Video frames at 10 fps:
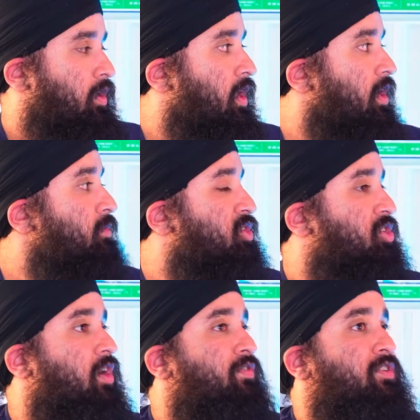Like, I'm
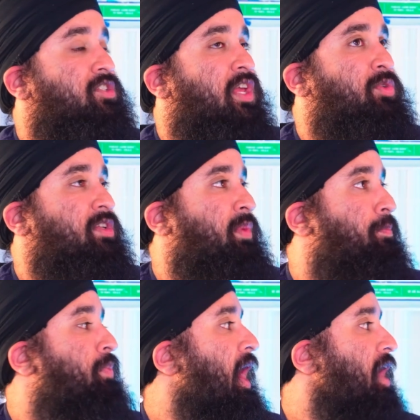sure if this team was going to
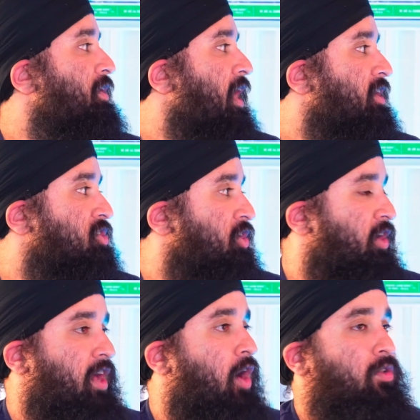be bad next year,
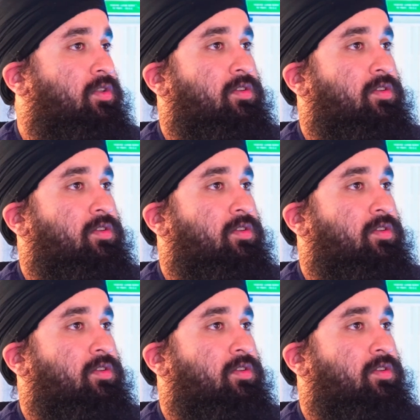like how